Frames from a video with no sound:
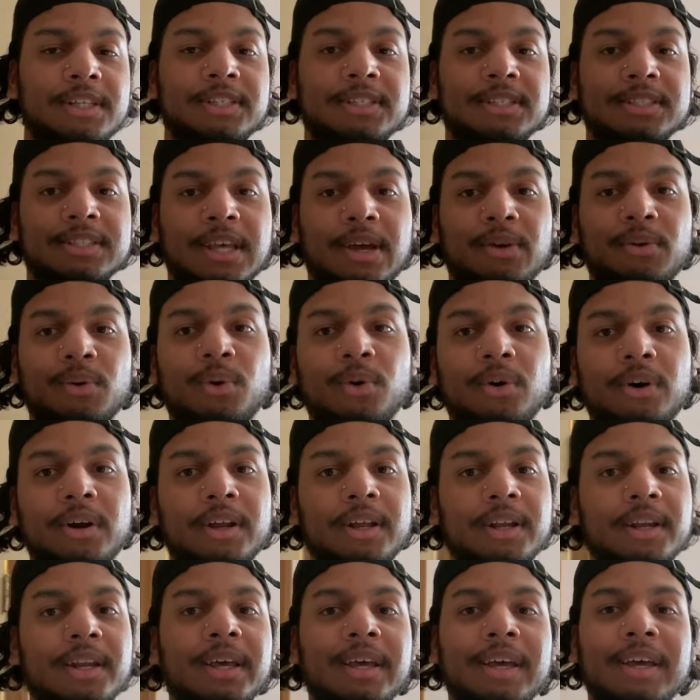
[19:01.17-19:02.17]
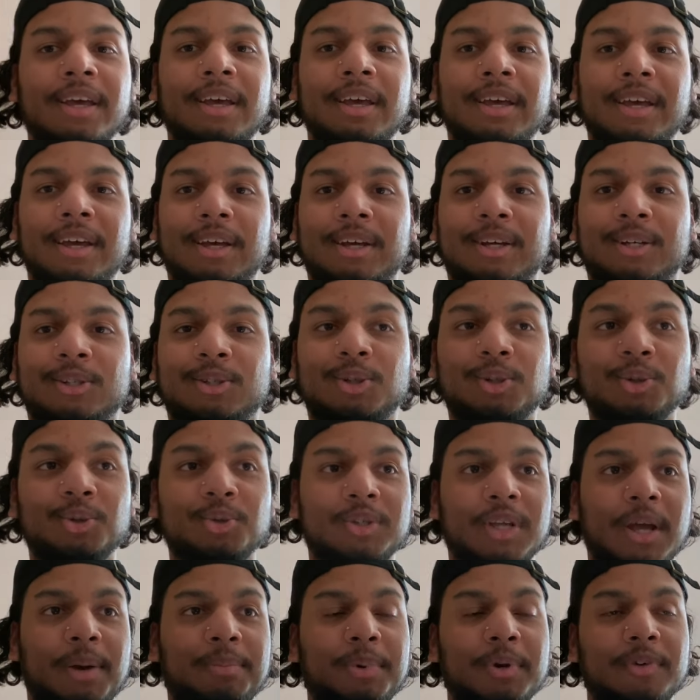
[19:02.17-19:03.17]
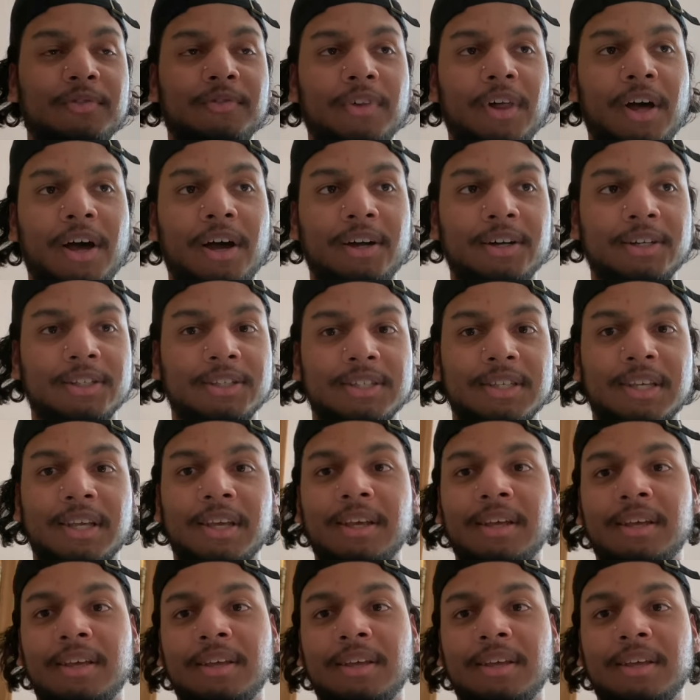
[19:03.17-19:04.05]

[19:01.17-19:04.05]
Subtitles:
since I recorded two separate vlogs,